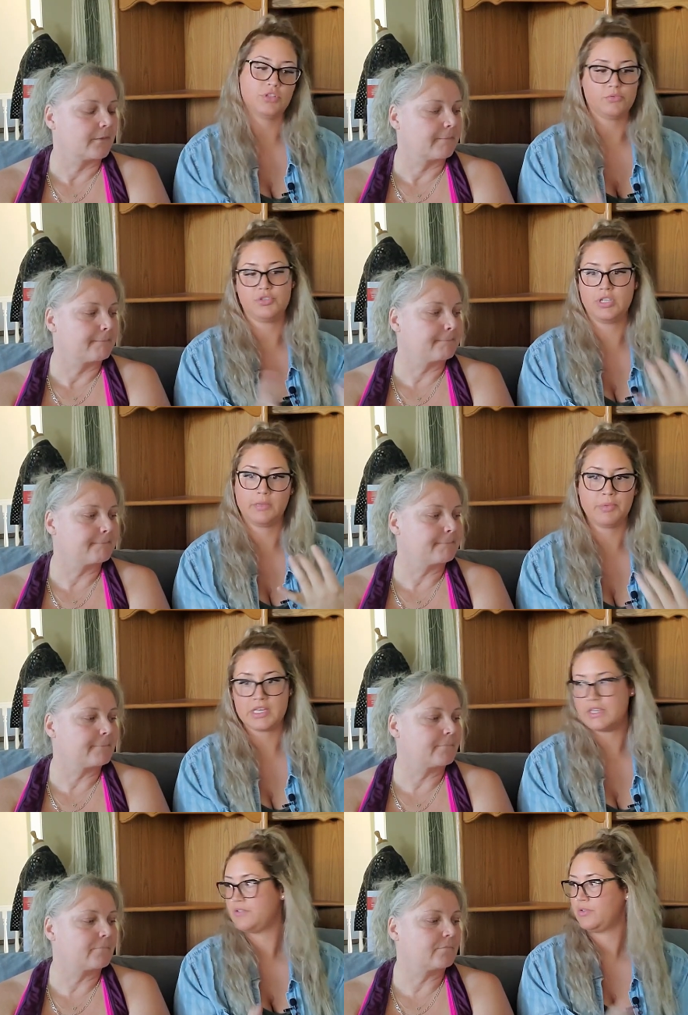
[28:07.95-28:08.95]
Speaker 1: you know,
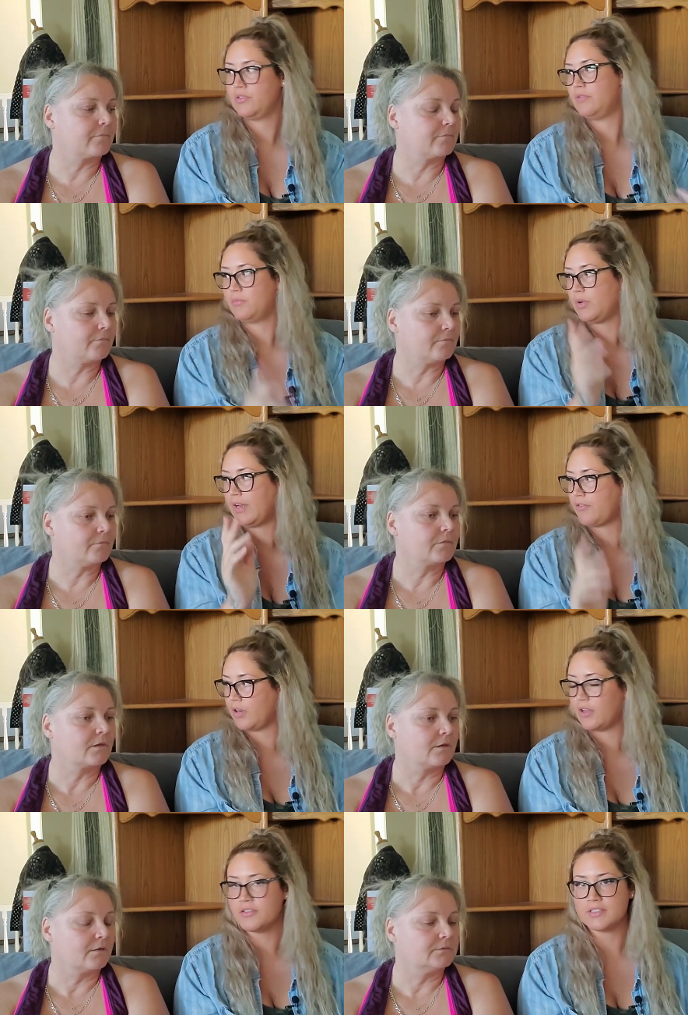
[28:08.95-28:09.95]
chickpeas or
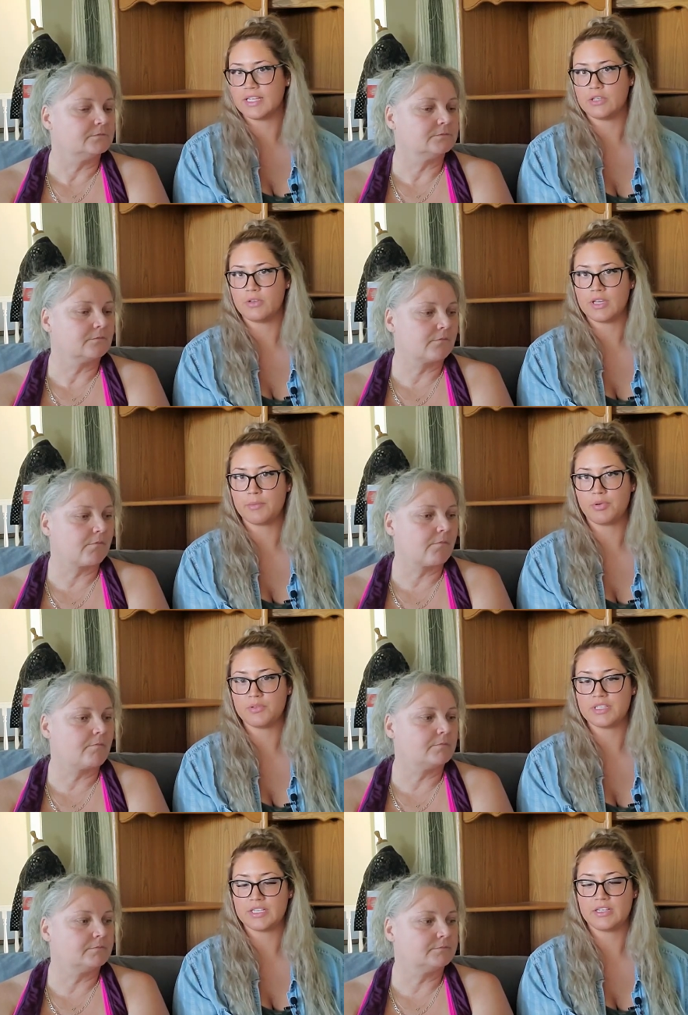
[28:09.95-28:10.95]
whatever else, like you can get
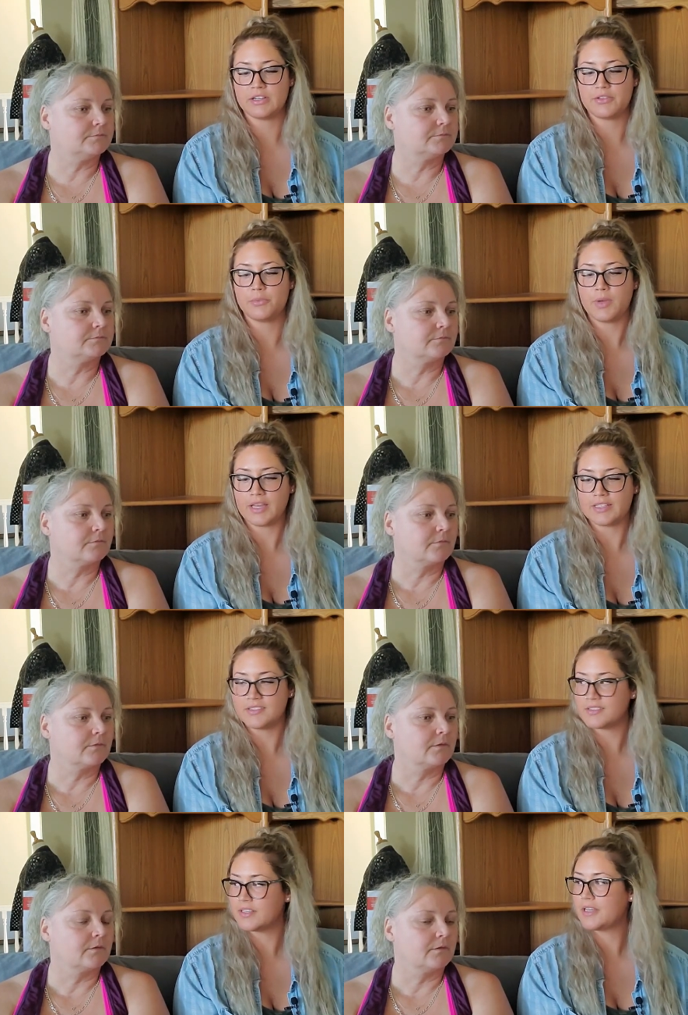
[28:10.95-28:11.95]
protein in other
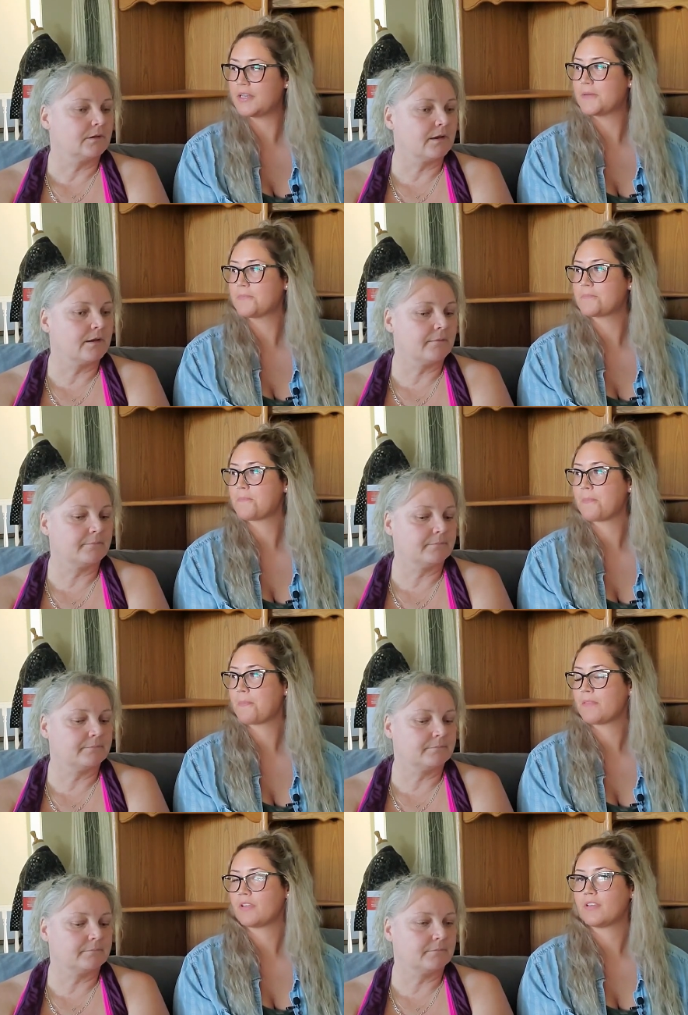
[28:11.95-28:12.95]
ways. Yeah.
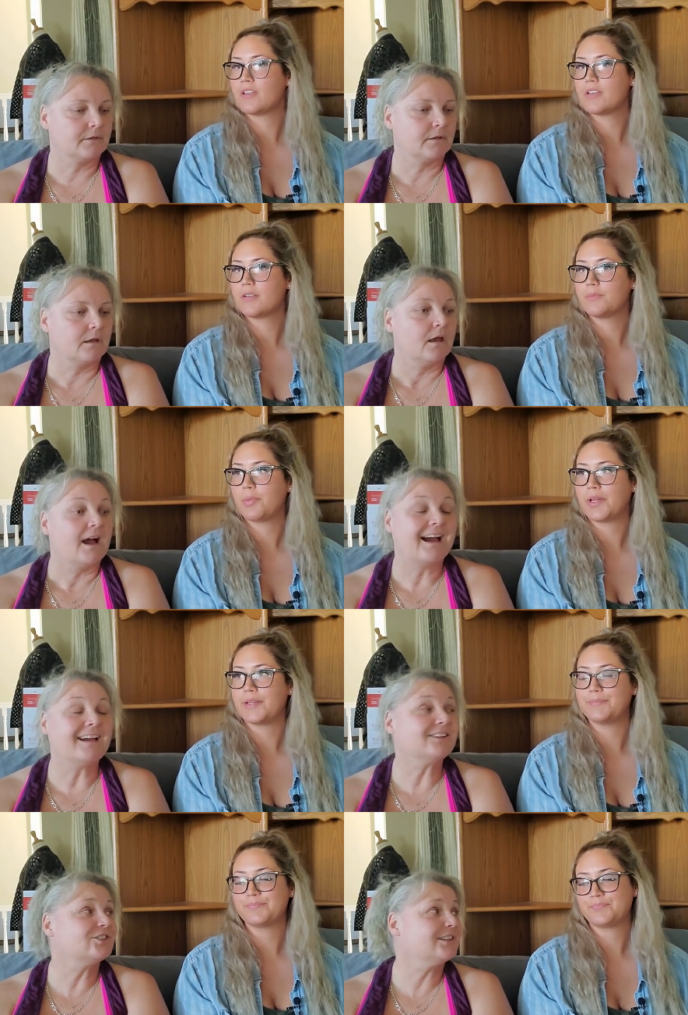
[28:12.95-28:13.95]
But I
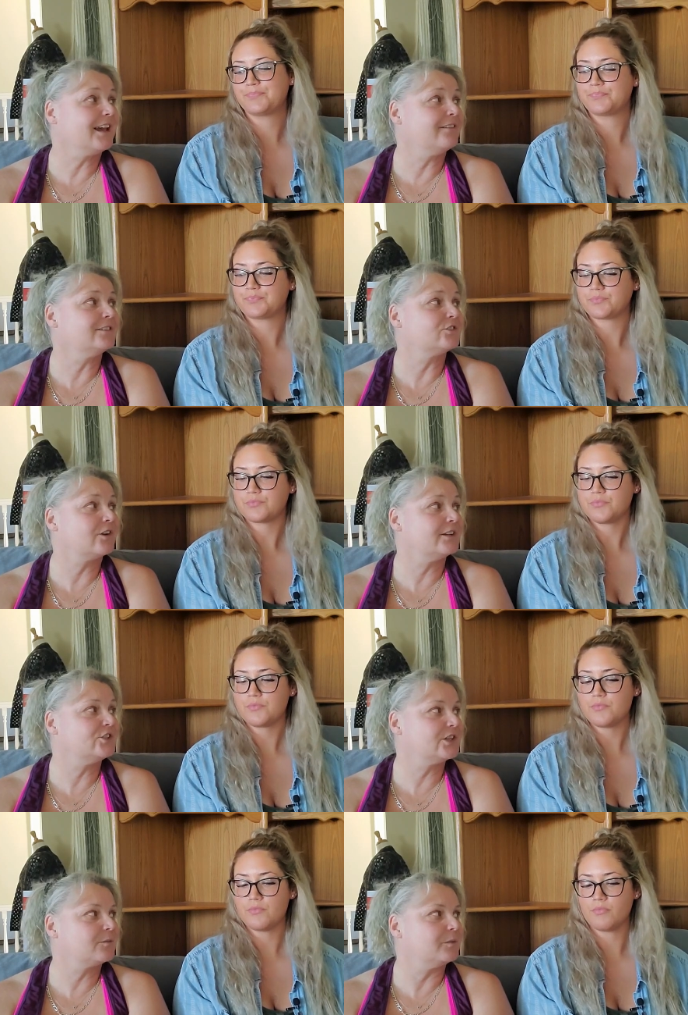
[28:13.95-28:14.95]
Speaker 2: actually haven't tried
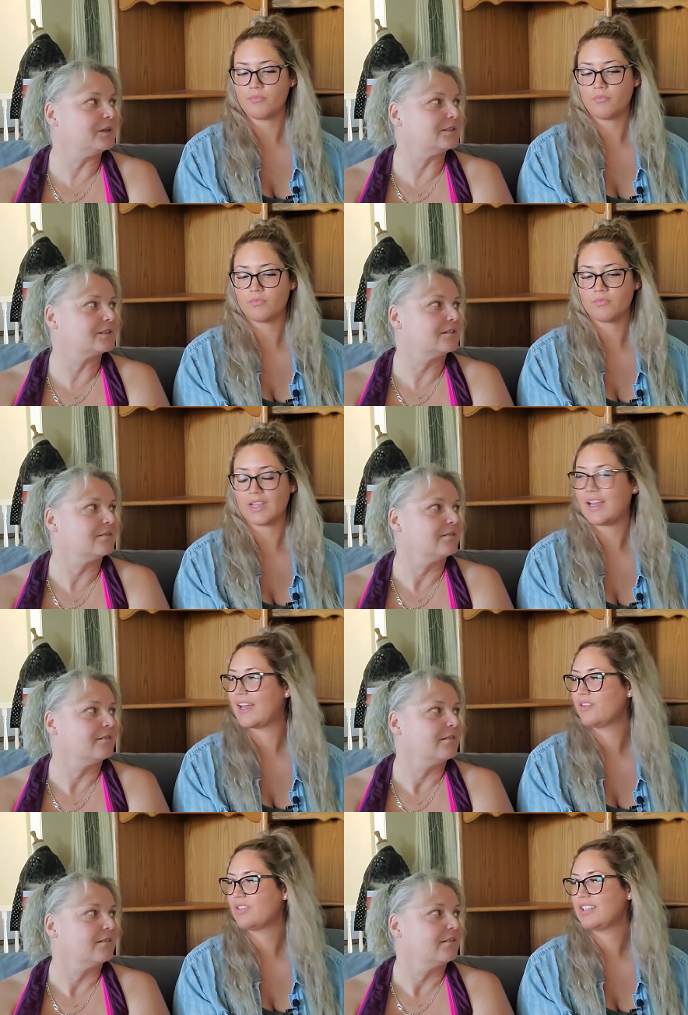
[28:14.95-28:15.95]
chickpeas.
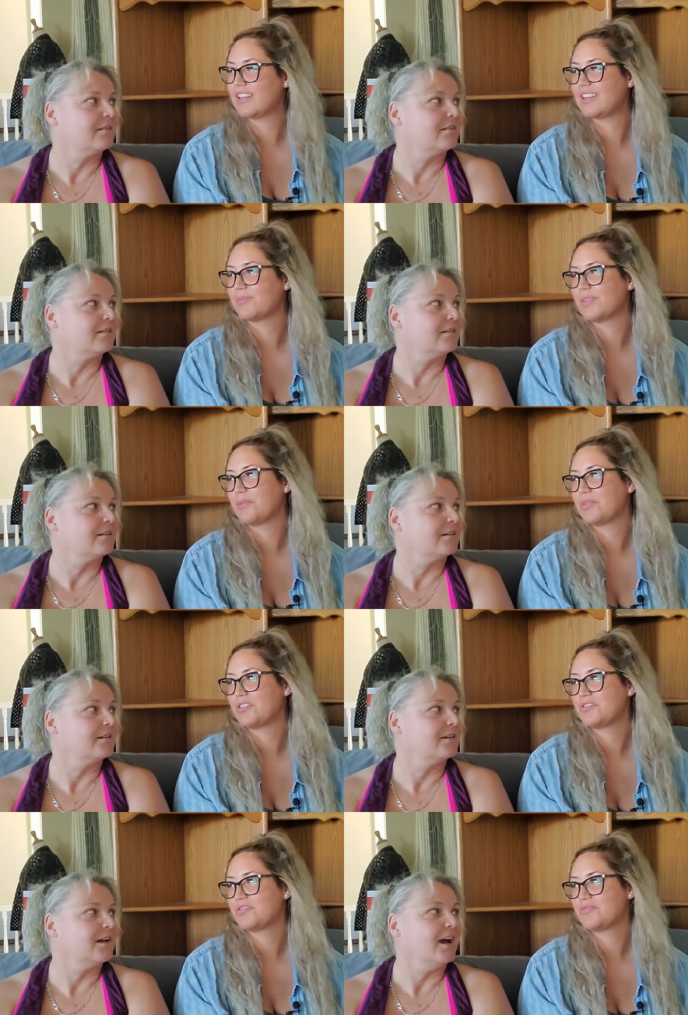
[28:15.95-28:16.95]
Speaker 1: I don't really like them that
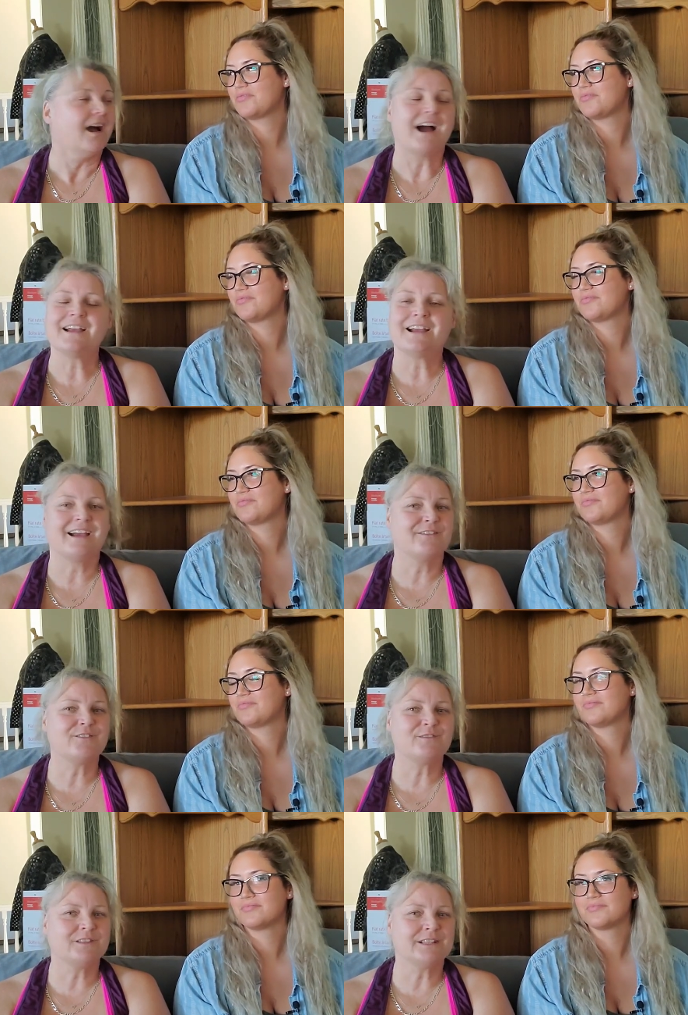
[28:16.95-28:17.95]
much.
Speaker 2: I have
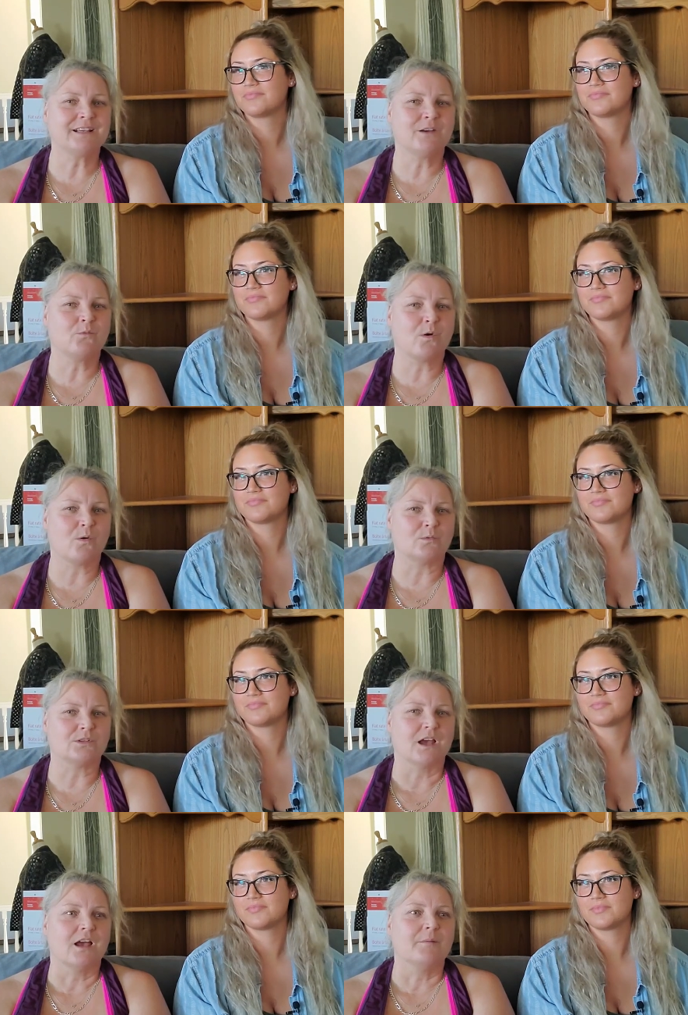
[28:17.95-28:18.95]
a feeling I won't
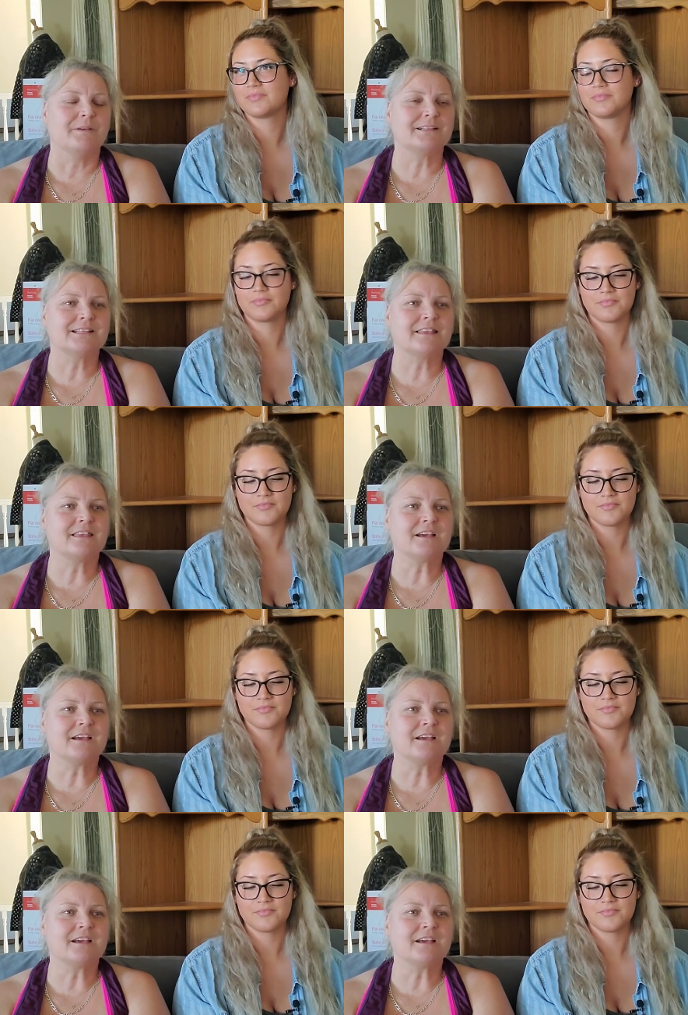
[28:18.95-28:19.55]
because I think